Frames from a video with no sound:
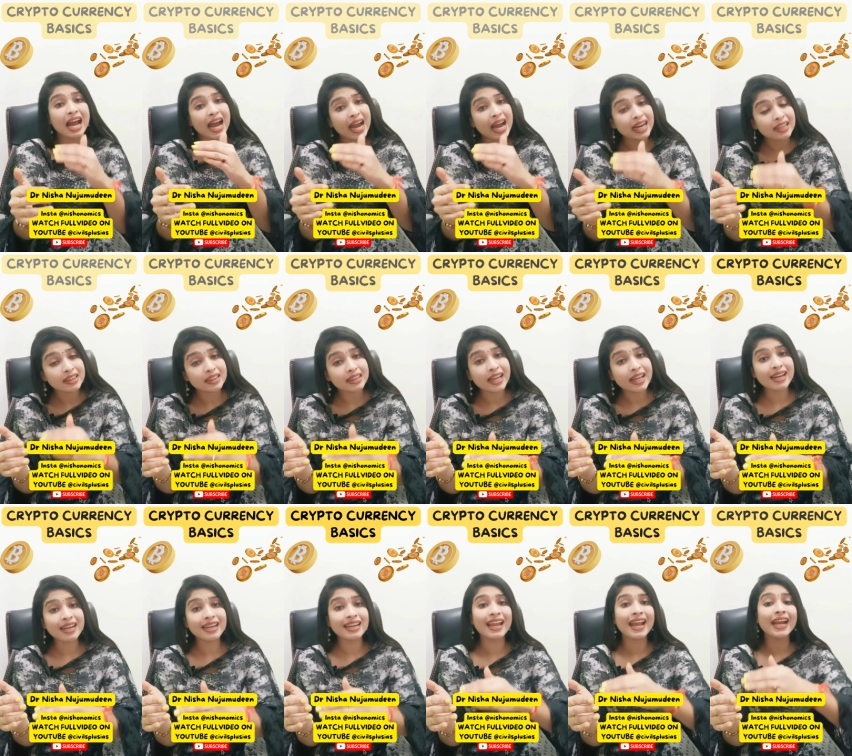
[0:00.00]
and
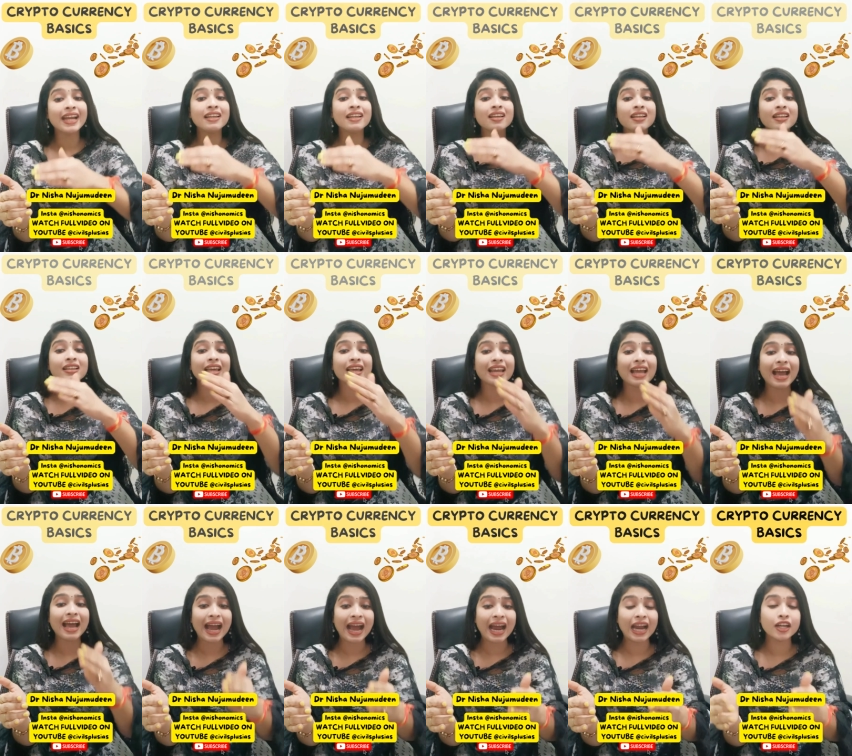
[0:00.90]
then later they are
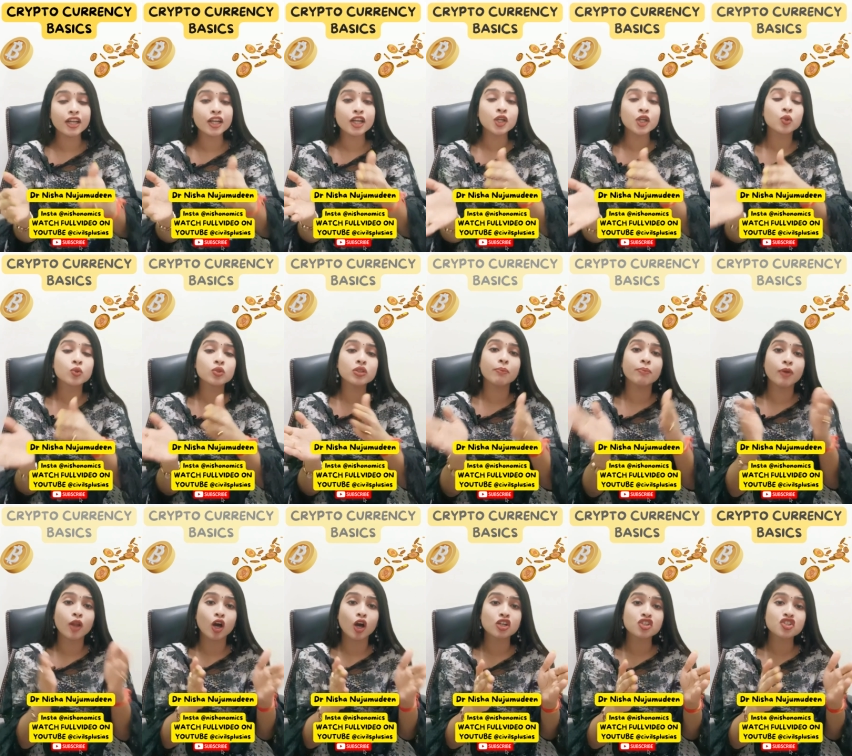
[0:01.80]
added to the
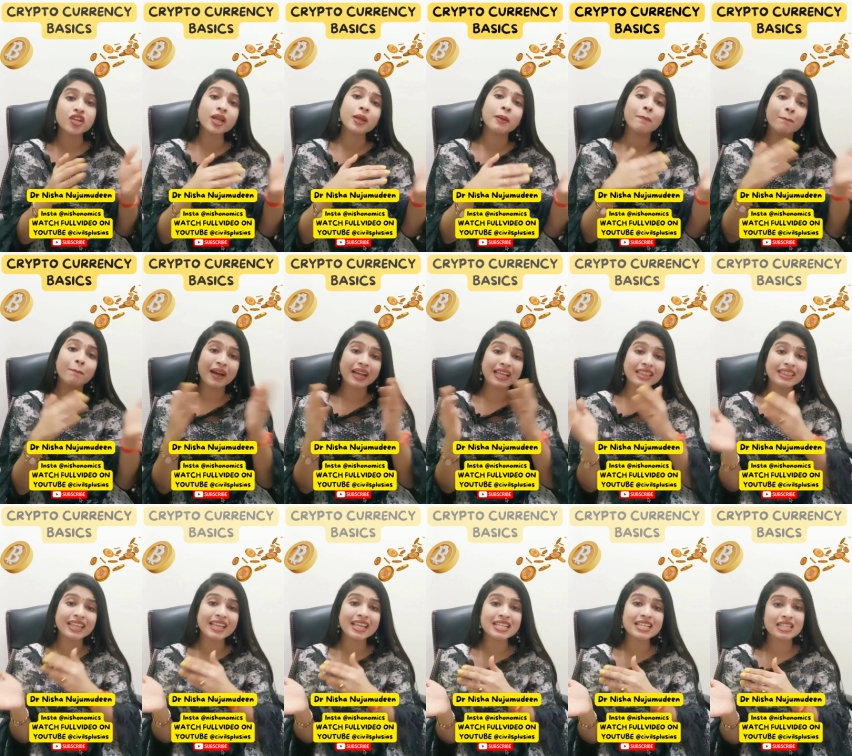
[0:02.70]
blockchain by
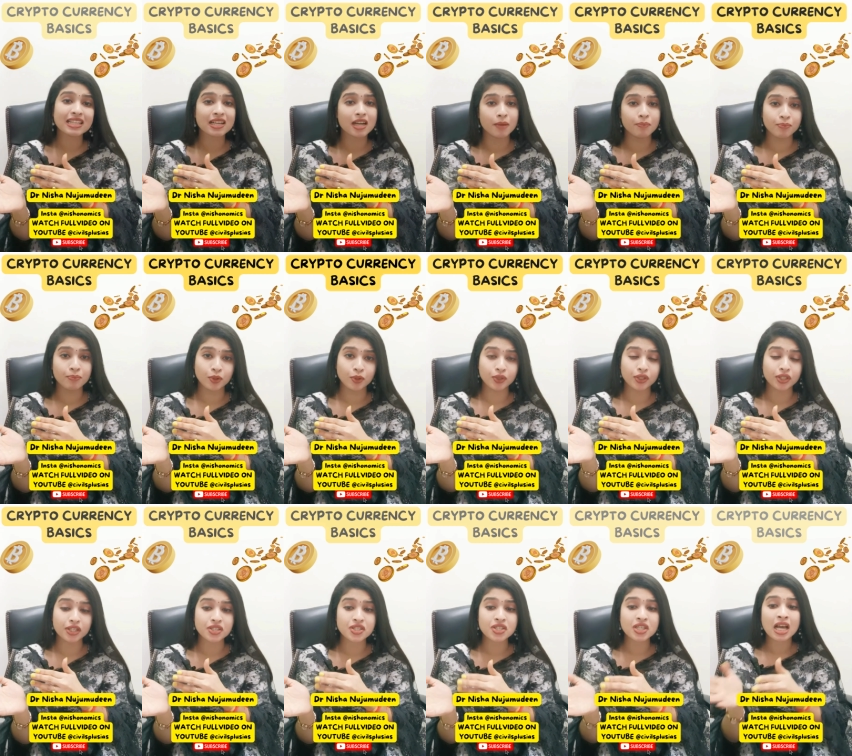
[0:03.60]
these
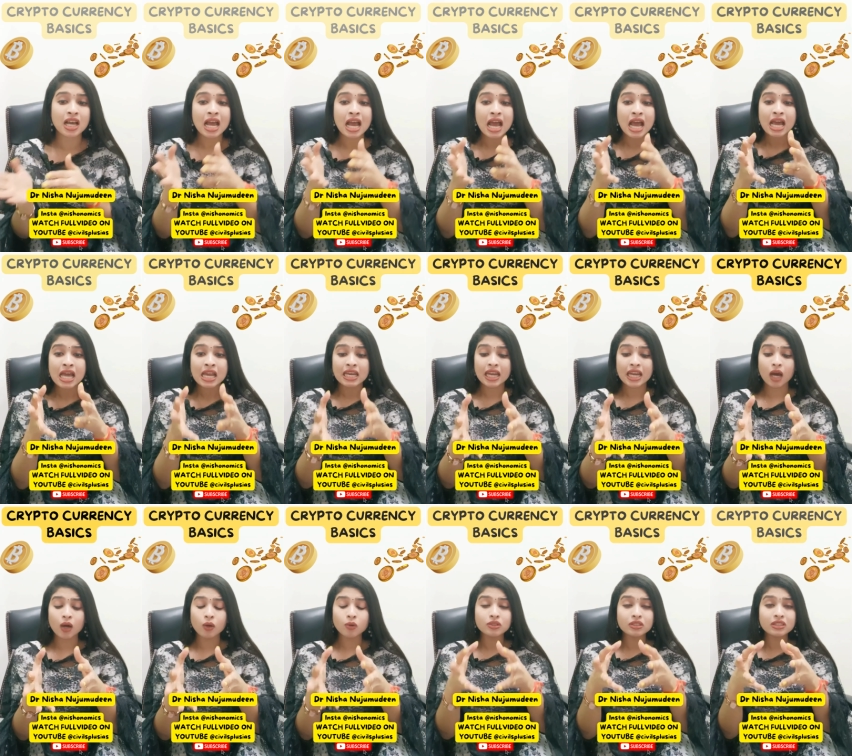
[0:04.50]
computers.
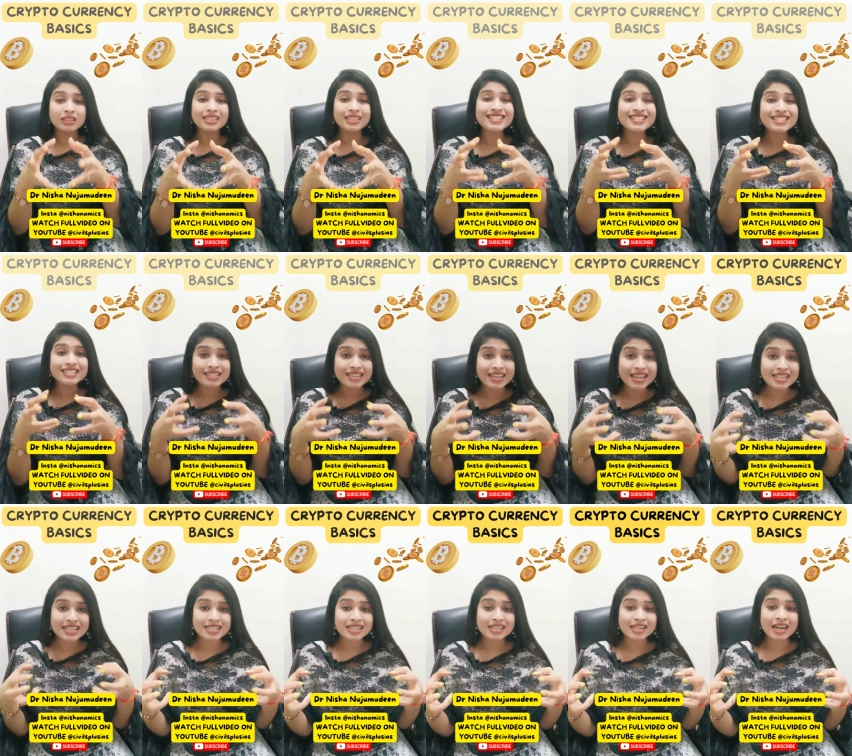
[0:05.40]
Now, this
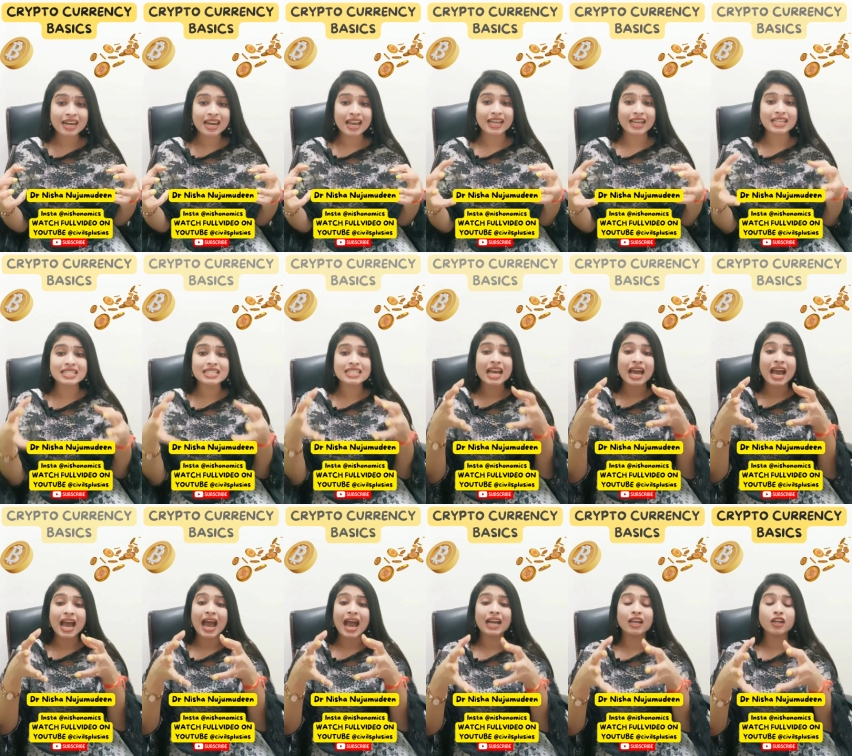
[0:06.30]
decentralized
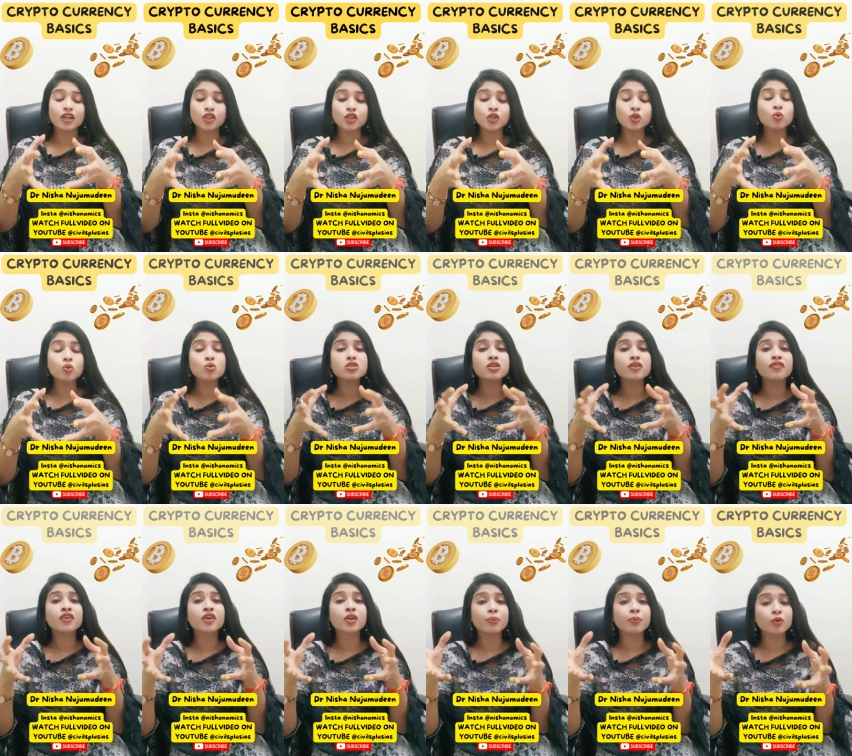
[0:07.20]
and use of
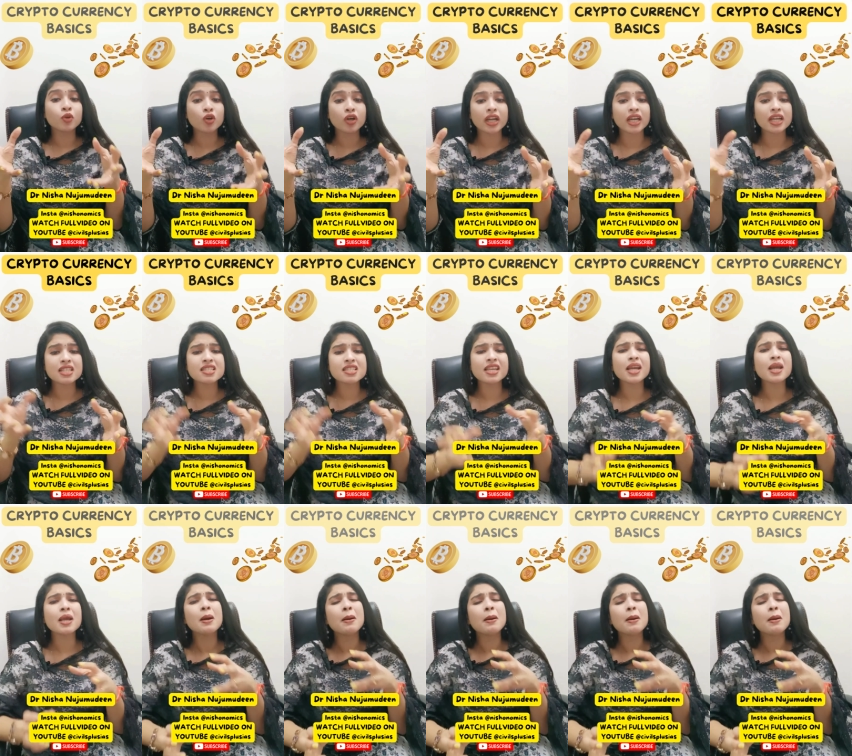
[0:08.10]
cryptocurrency